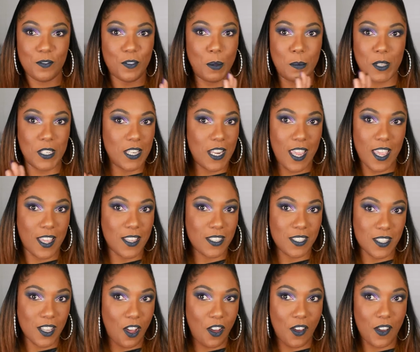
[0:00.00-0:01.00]
From the day I
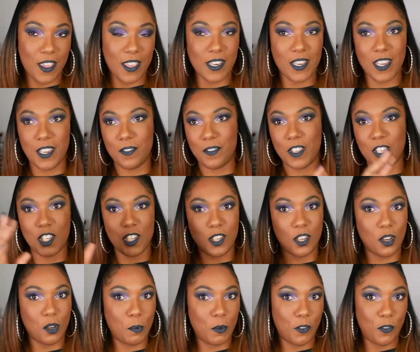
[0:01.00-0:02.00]
saw it, even, you
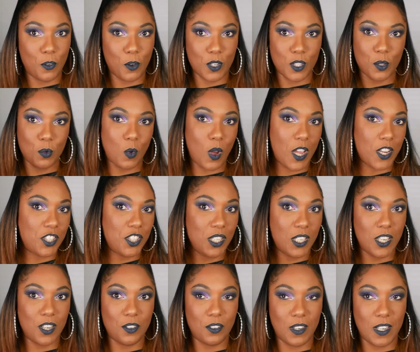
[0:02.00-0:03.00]
know, before
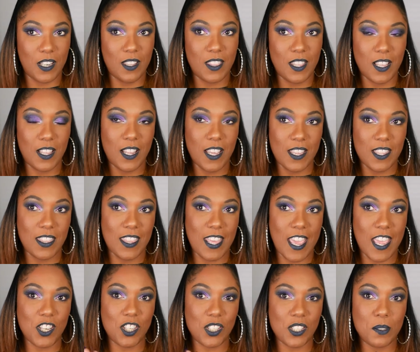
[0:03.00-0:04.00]
swatching it or anything like
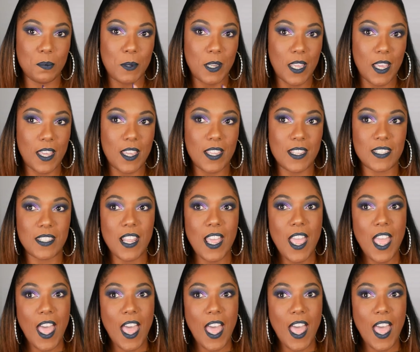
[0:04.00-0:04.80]
that, just because